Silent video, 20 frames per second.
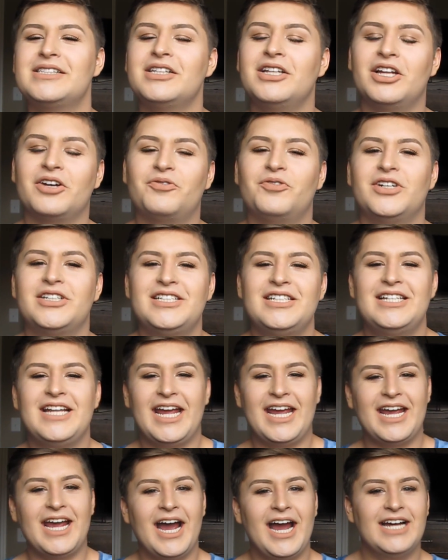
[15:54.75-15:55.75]
Look for
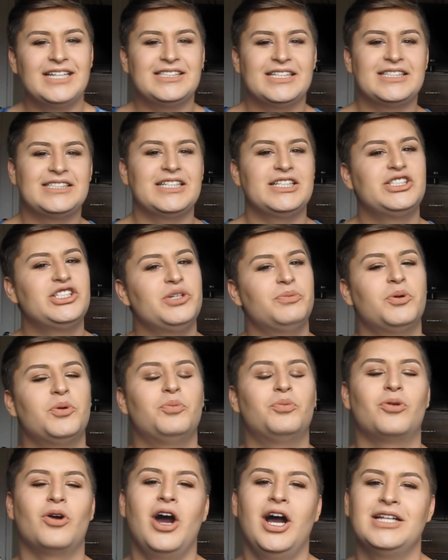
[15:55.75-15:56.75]
today, guys. It's a super
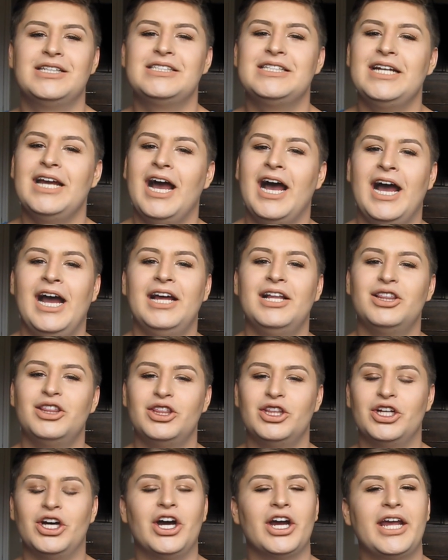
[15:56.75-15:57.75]
bronzy eye
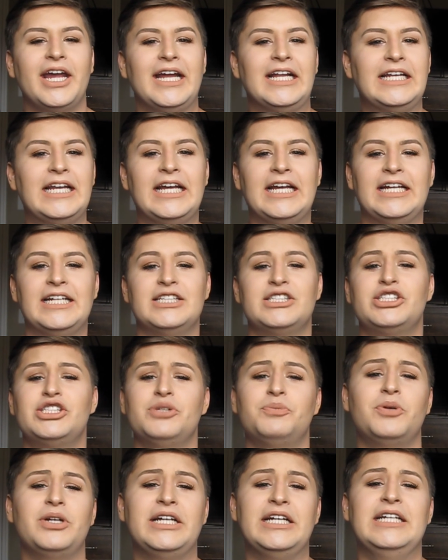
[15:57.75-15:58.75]
look. It is
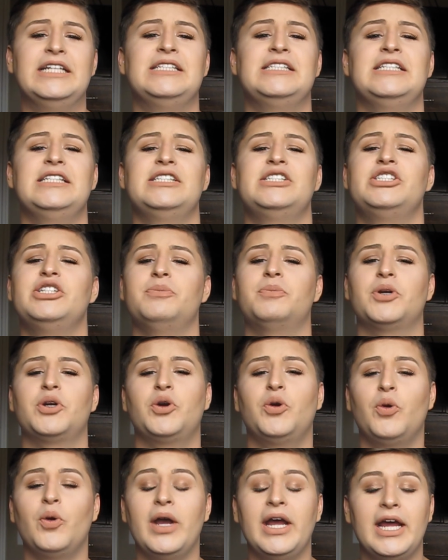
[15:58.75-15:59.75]
super easy, super
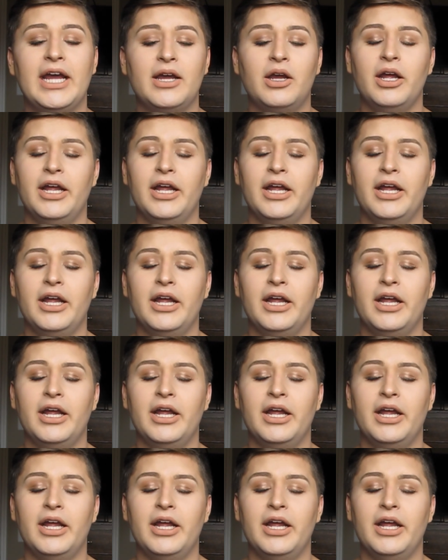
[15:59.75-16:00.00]
quick.